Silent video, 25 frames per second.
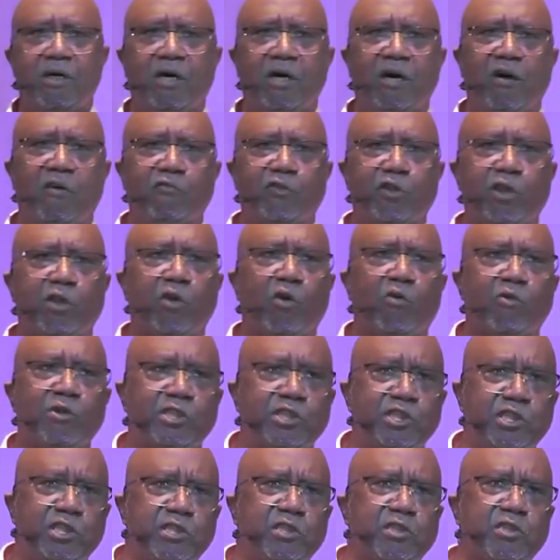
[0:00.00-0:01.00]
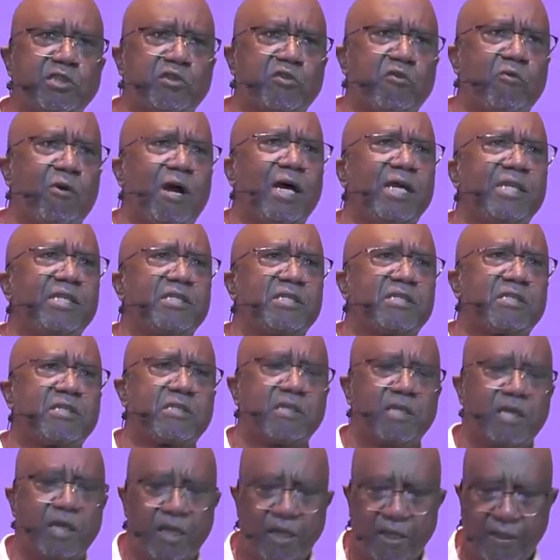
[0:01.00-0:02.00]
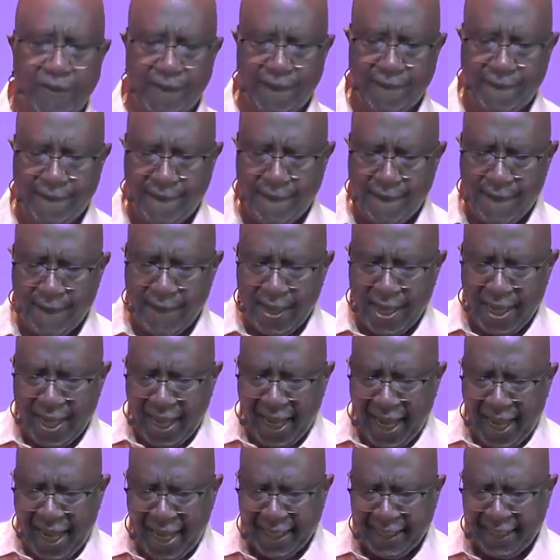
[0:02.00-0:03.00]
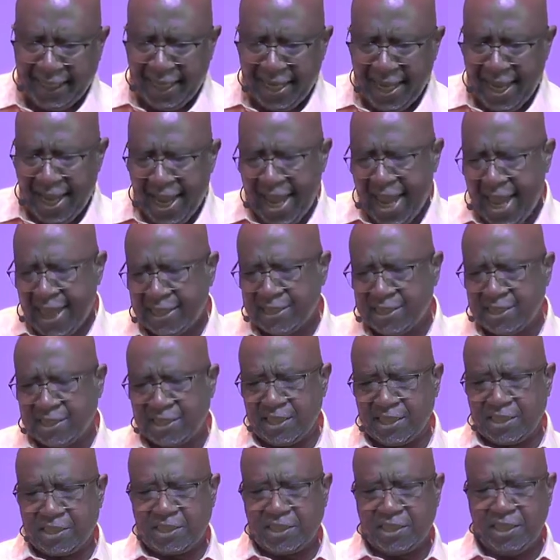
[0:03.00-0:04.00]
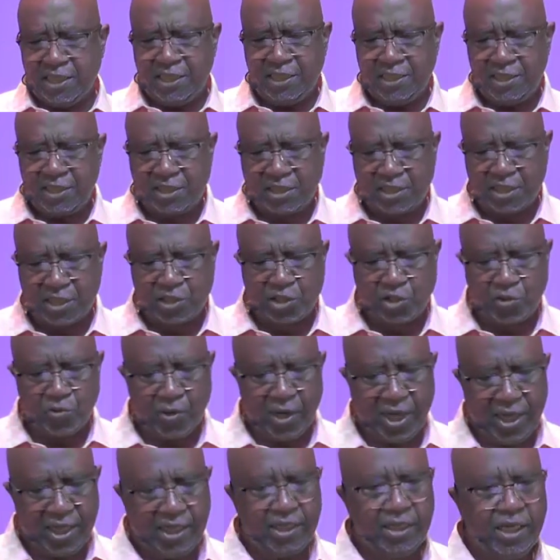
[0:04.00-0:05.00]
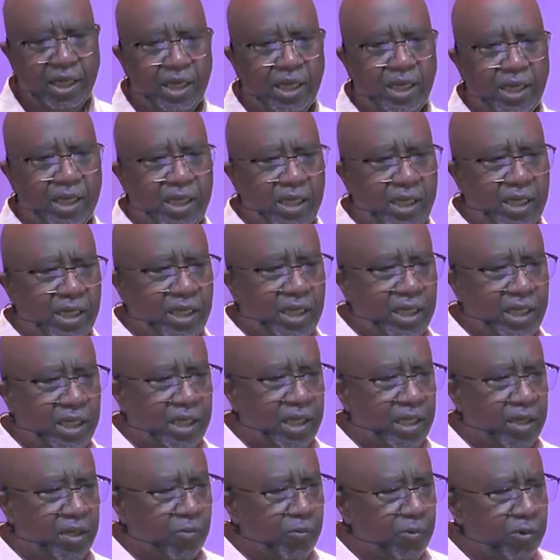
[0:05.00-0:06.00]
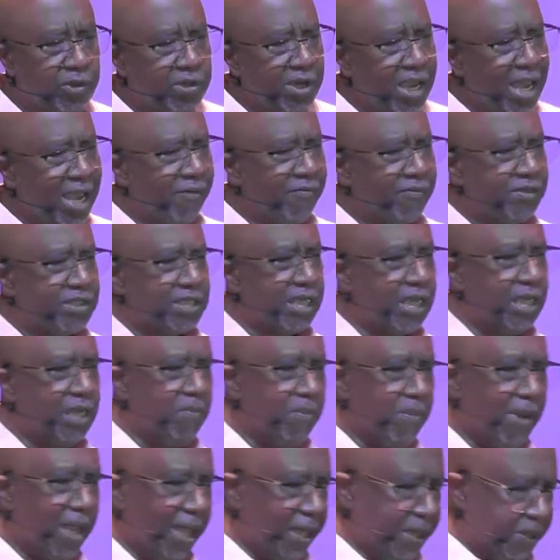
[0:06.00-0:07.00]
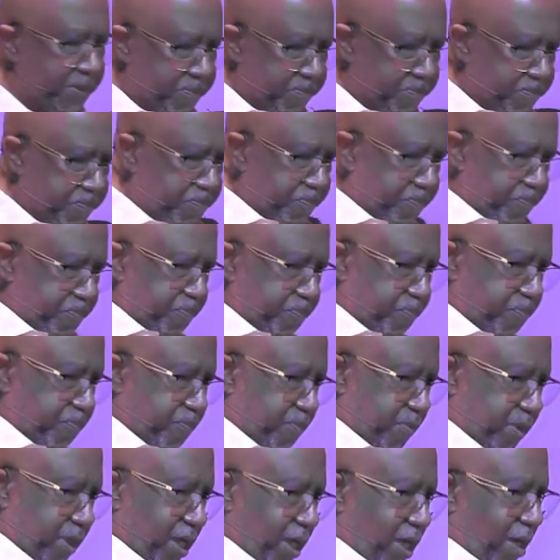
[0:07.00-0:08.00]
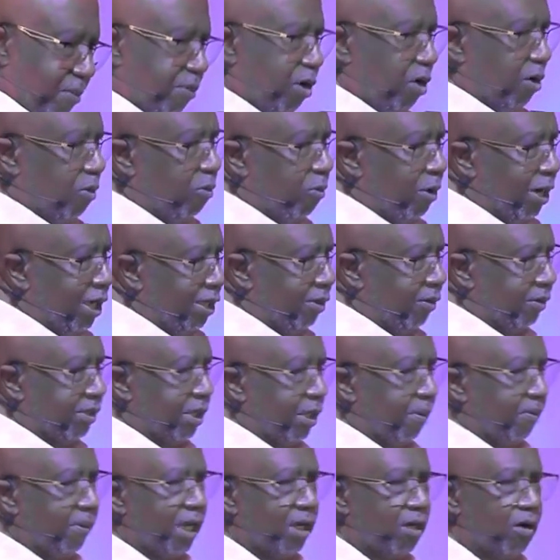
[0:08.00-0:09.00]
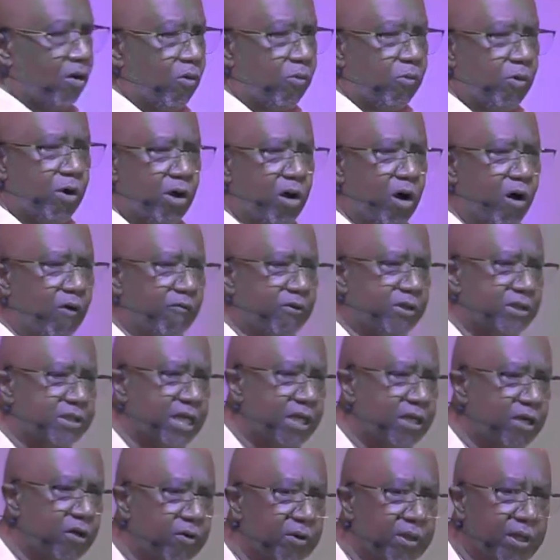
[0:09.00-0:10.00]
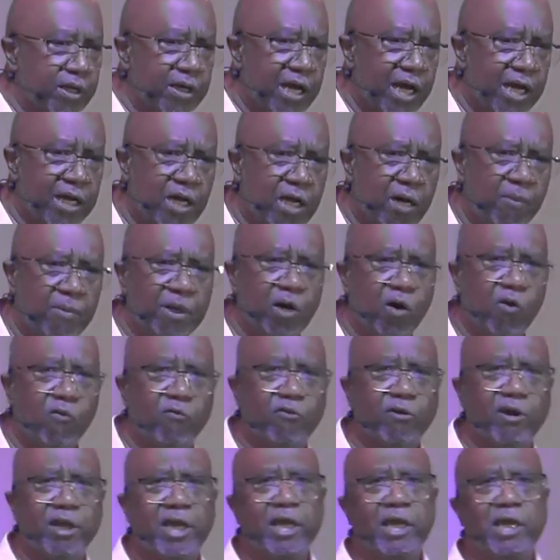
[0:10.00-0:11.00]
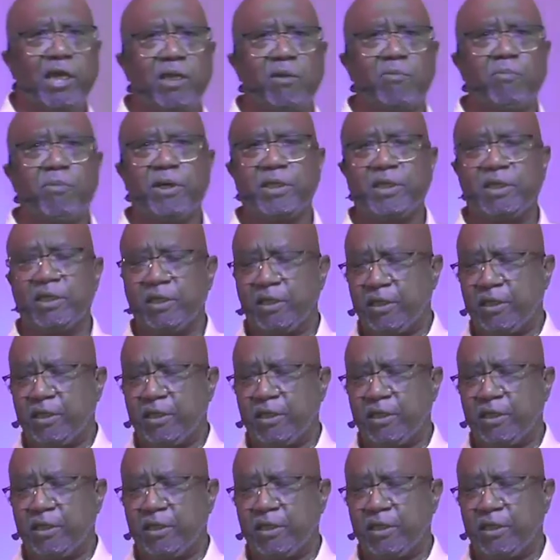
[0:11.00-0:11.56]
of the Lord Jesus Christ. And Acts 16, 6 to 8, when you have it, say amen. I'm going to wait on you. I'm not going to run off because I know they're not coming overhead. But